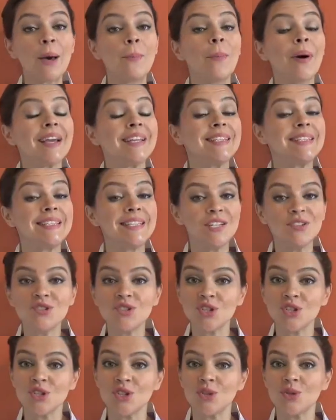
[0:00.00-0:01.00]
by
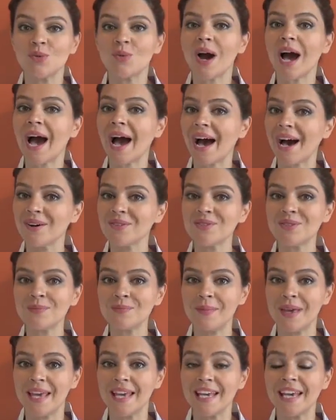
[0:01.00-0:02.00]
teaching you how to
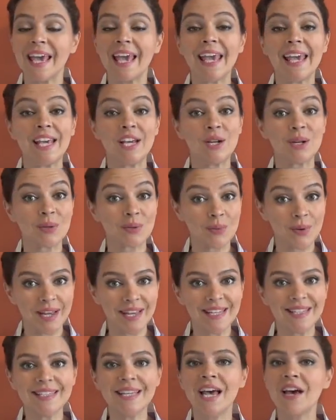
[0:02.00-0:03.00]
make a
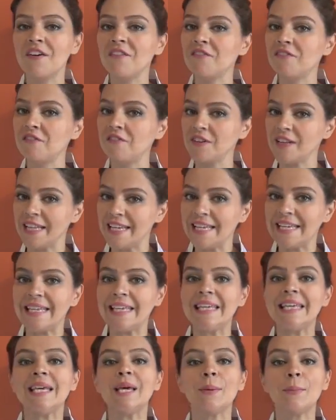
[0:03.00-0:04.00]
great
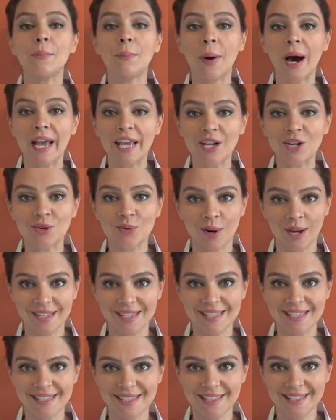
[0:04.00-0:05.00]
flaky pie
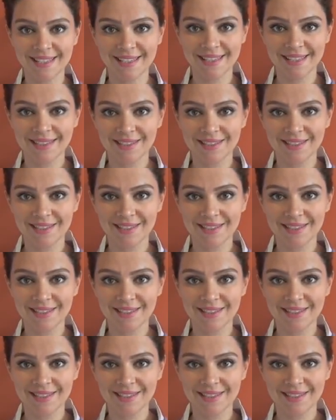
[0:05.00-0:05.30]
crust.